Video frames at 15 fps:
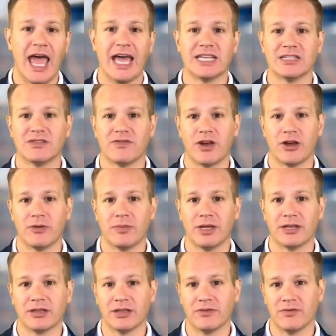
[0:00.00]
as
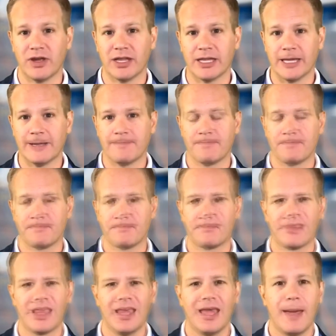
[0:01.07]
environmentally friendly.
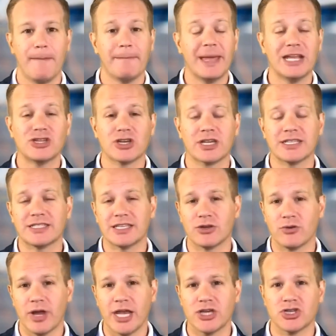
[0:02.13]
Major
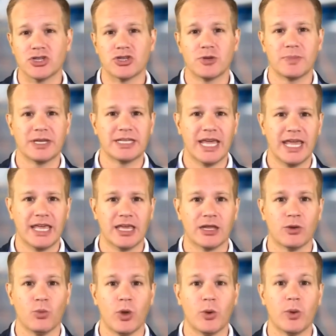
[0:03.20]
consideration should be
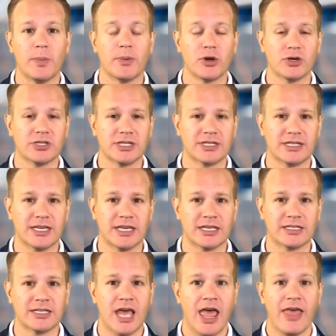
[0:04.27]
taken when we purchase
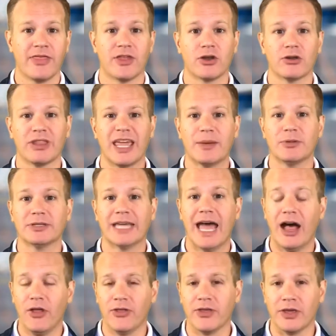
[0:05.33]
things that are labeled
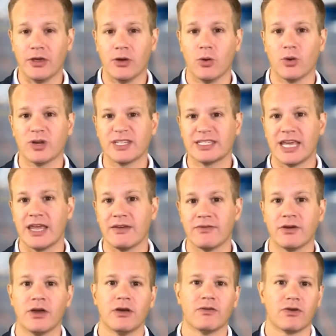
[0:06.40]
healthy or safe
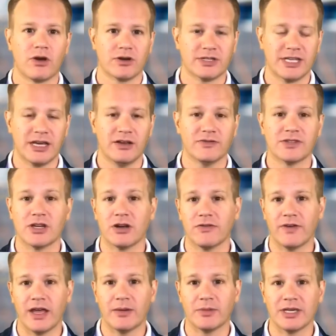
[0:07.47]
for ourselves and our
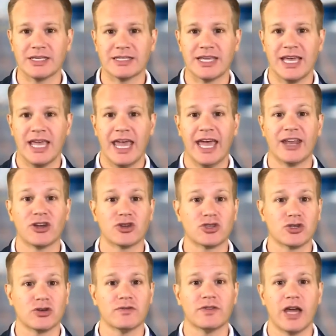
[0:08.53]
families and are
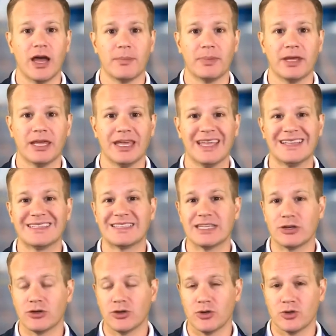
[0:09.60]
served up in
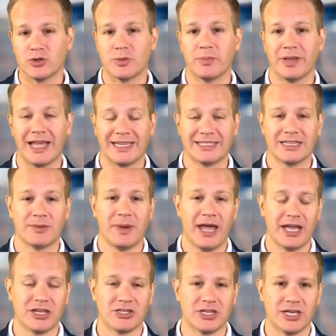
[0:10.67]
single-use plastic
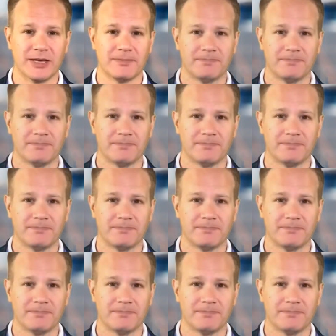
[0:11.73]
packaging.